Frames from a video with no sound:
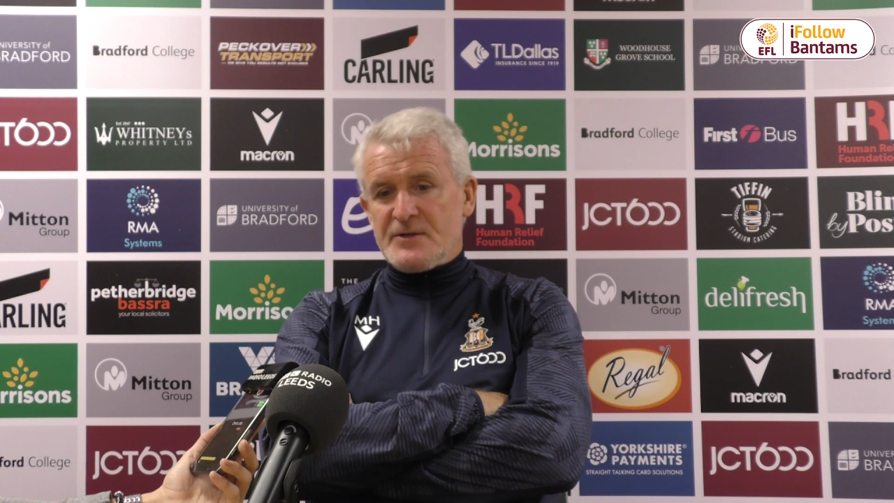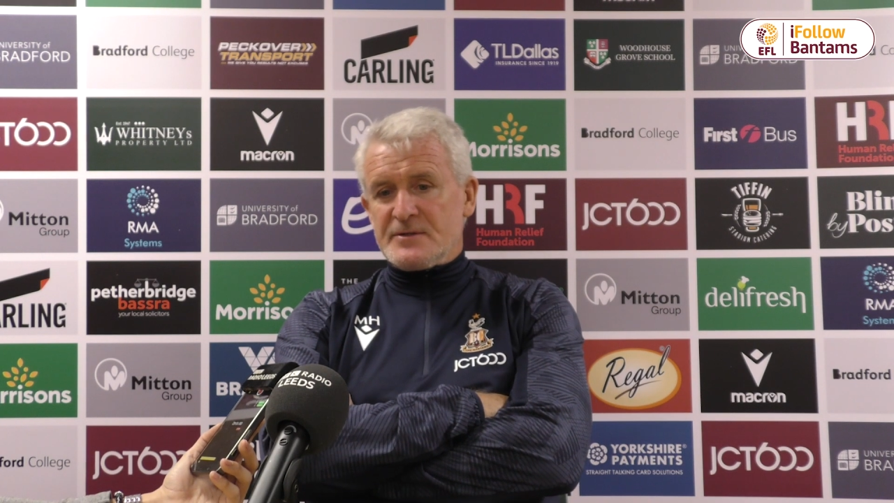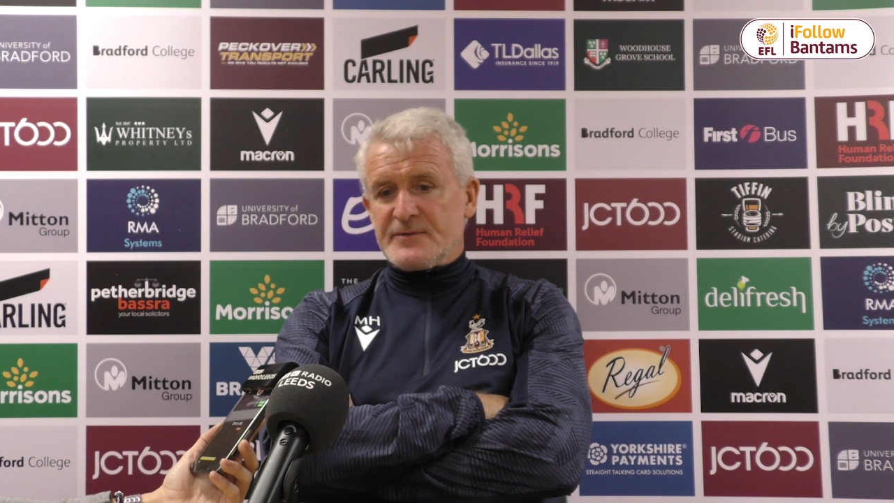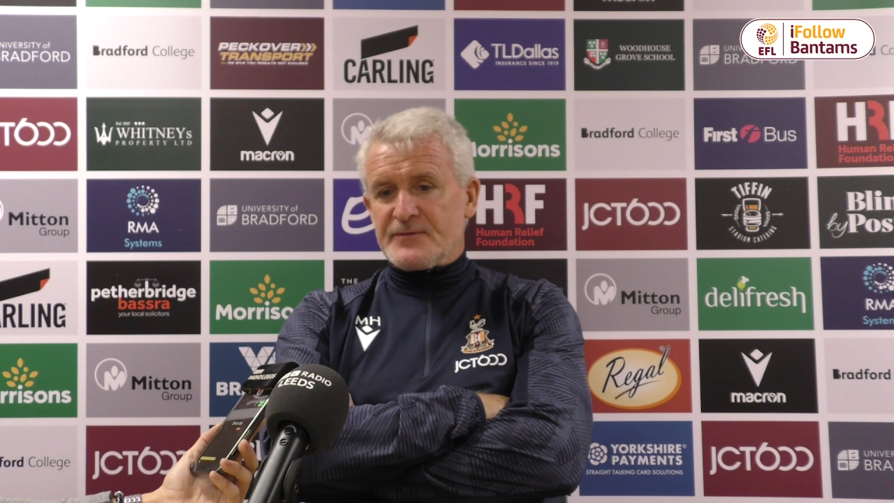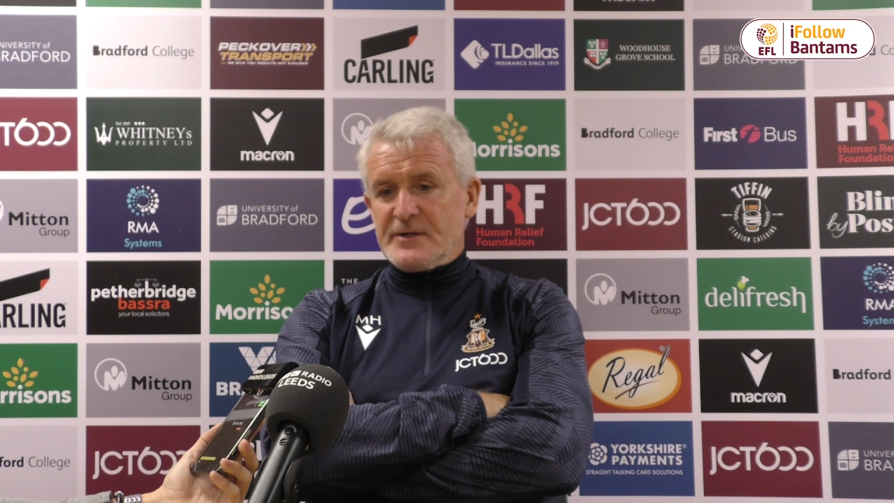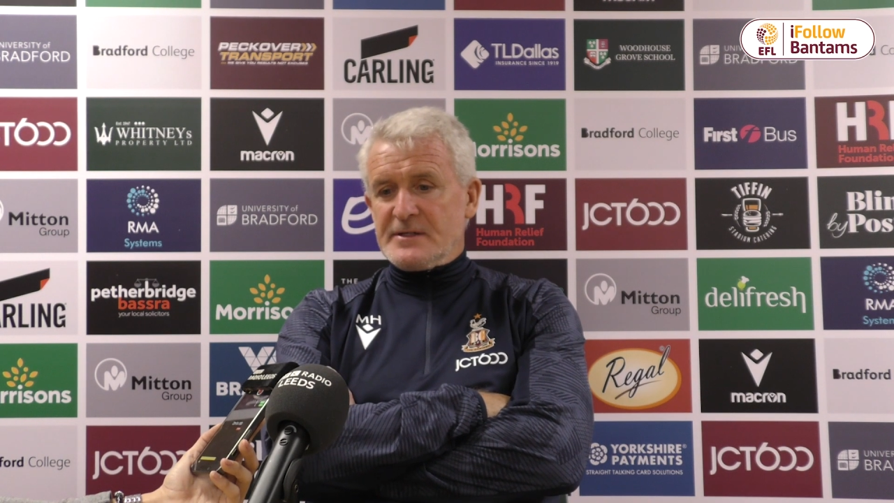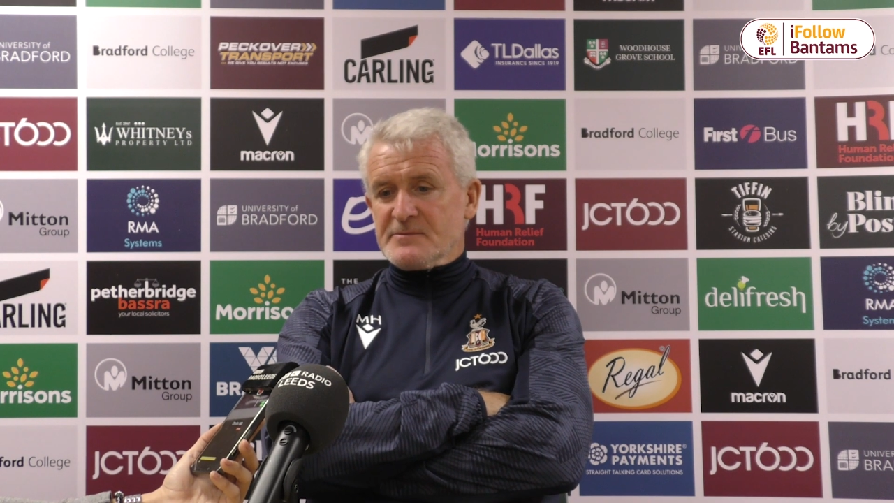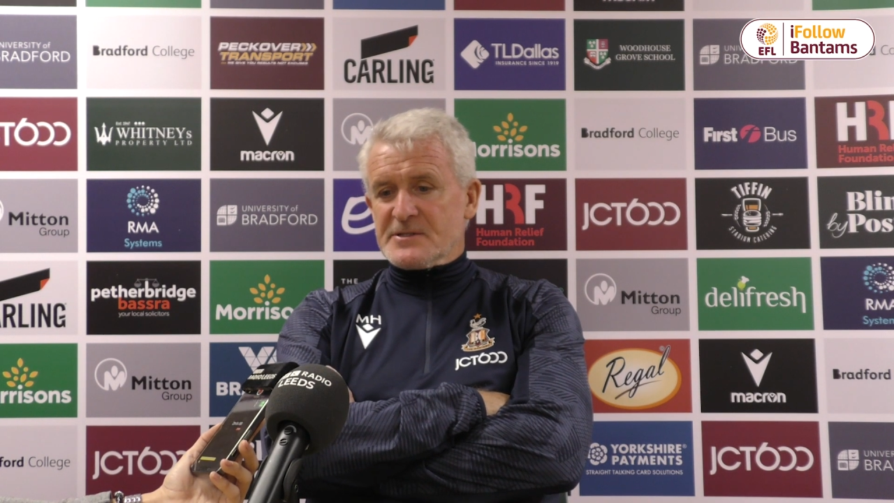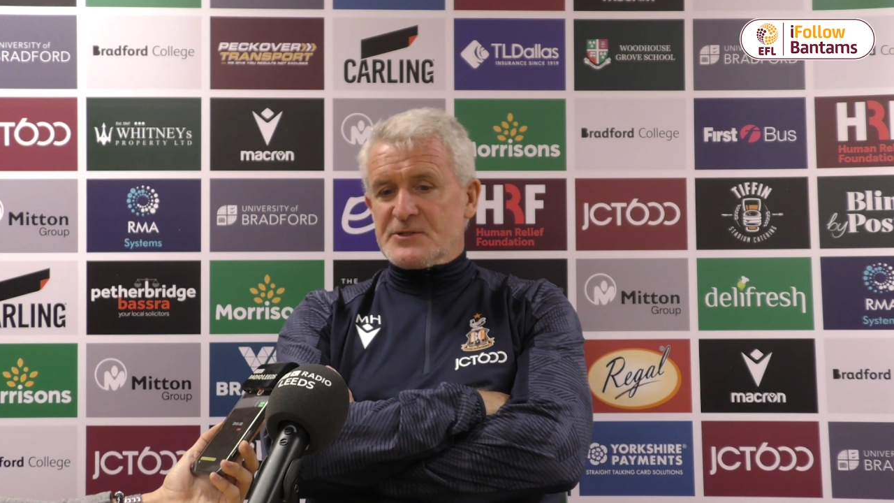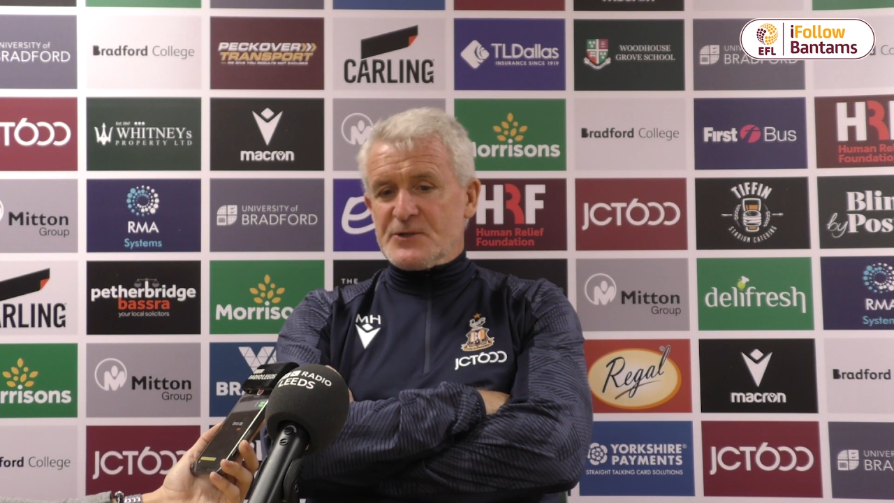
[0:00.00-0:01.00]
or
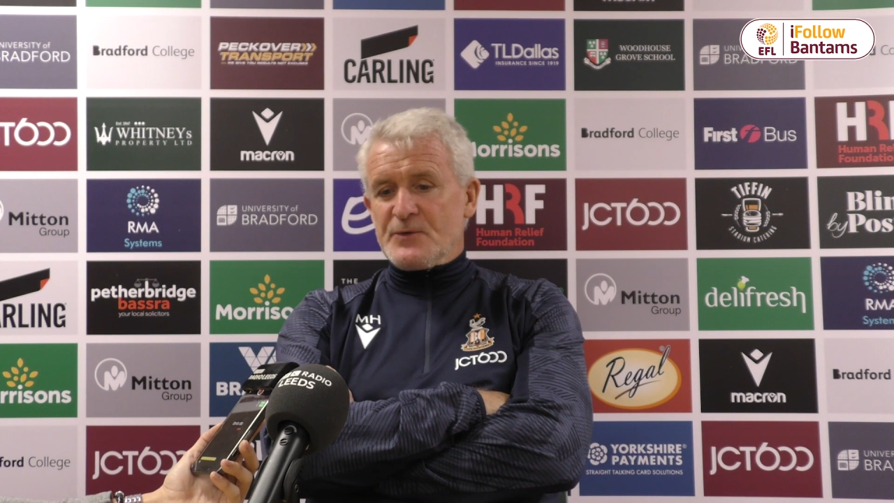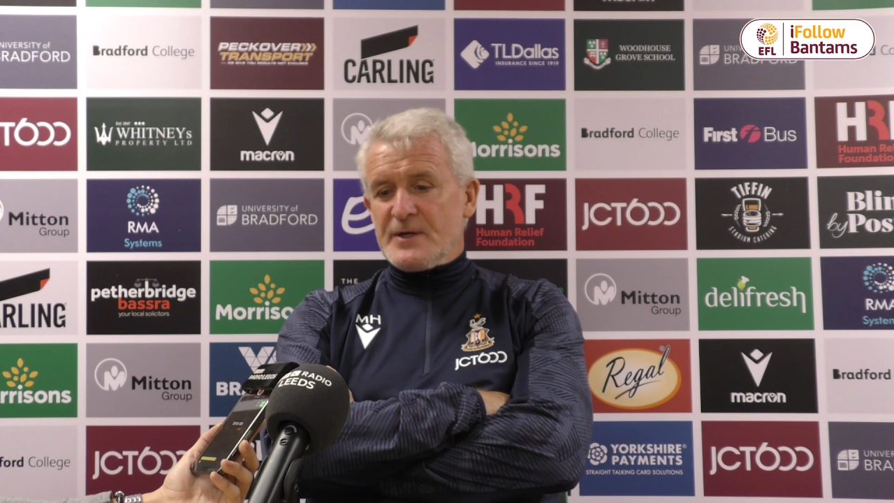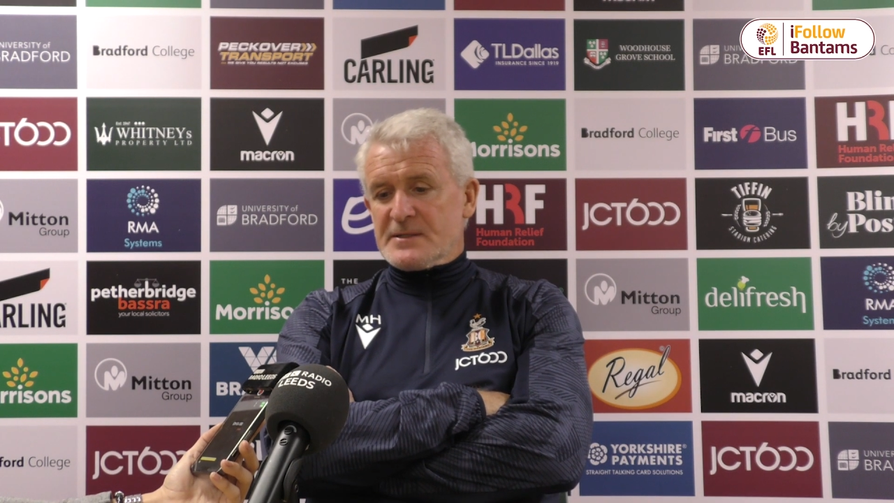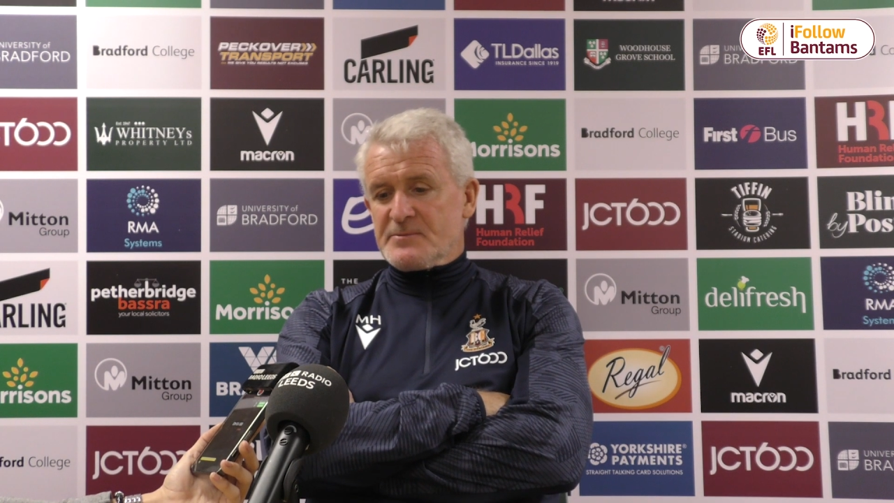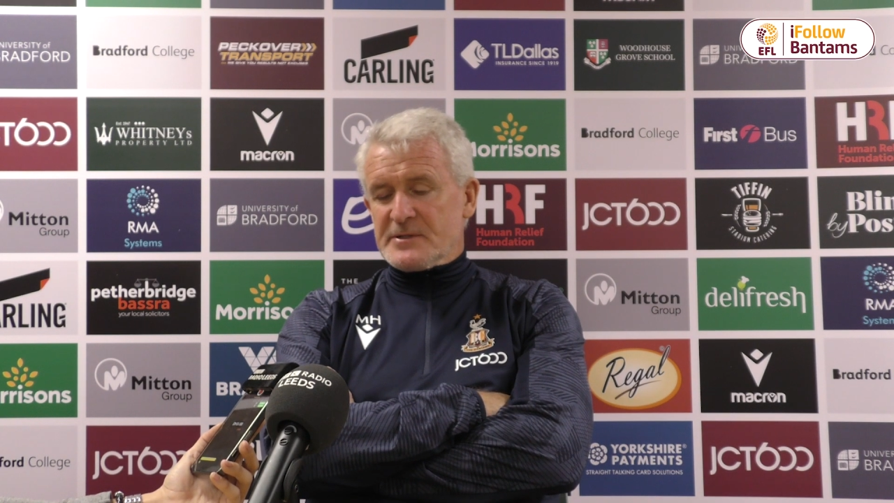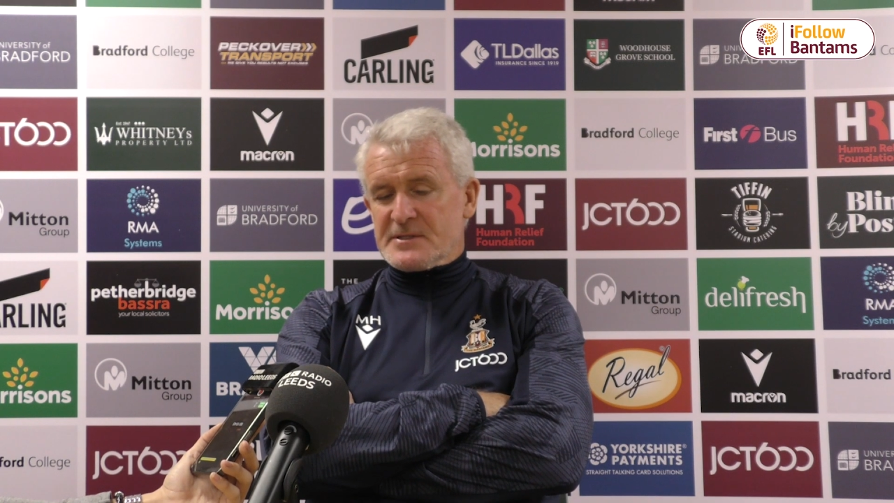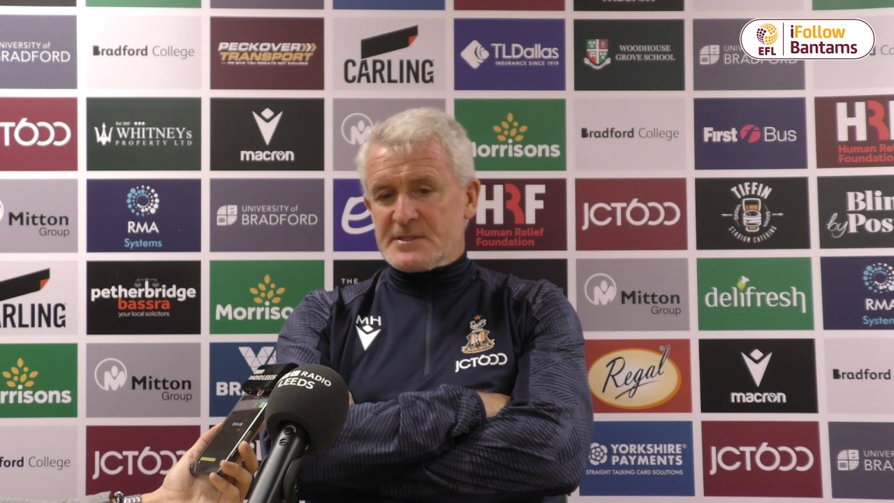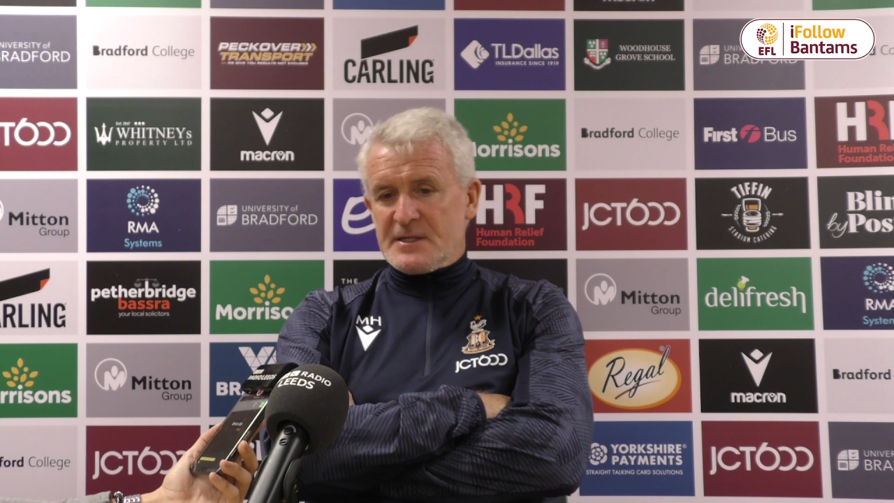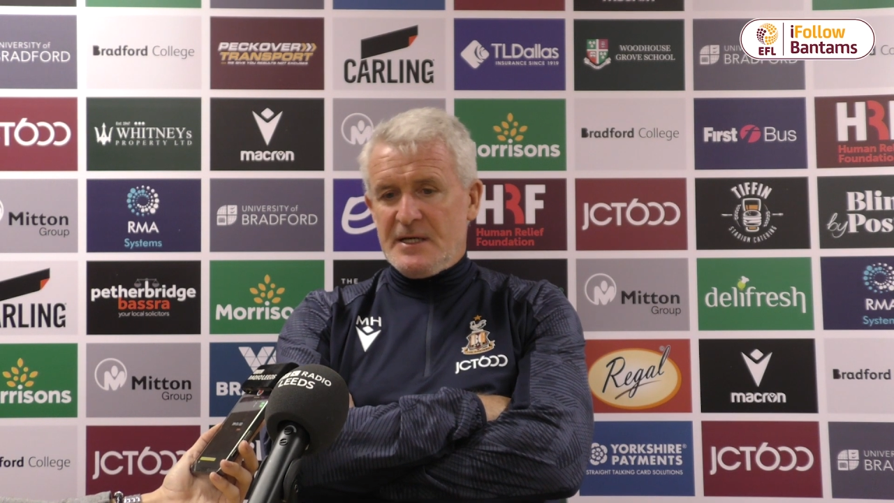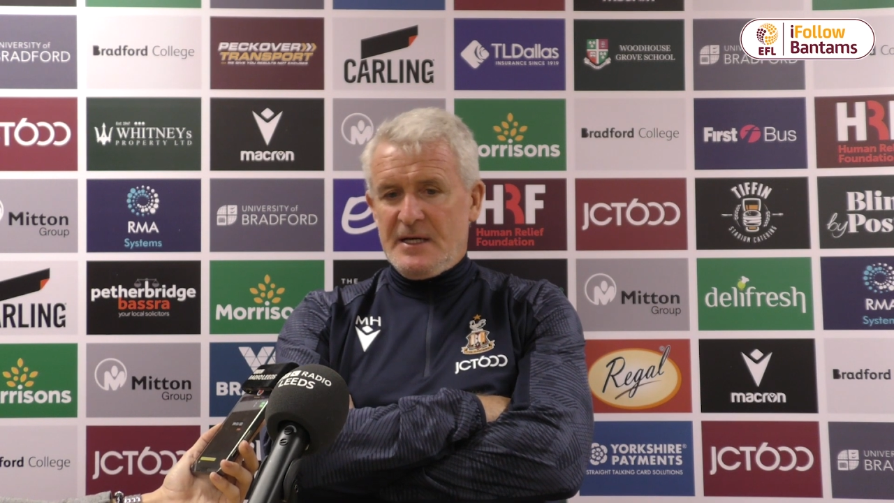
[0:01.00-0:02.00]
freedom to do that,
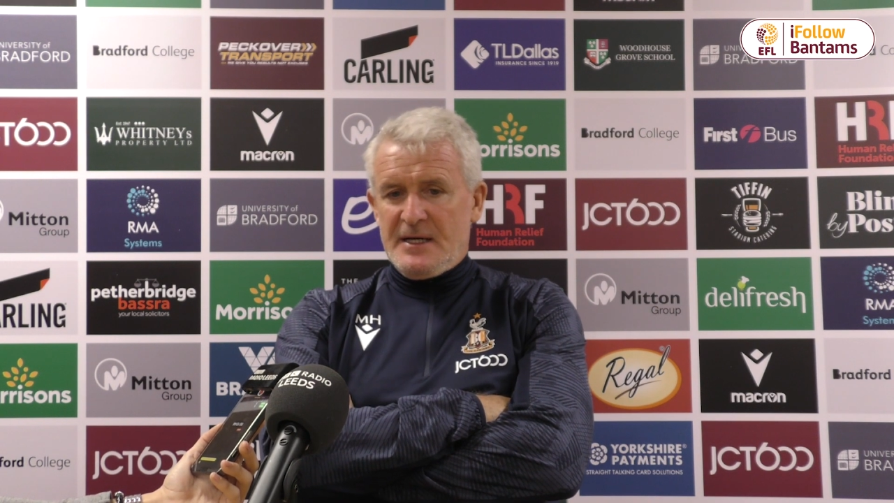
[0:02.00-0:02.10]
but uh,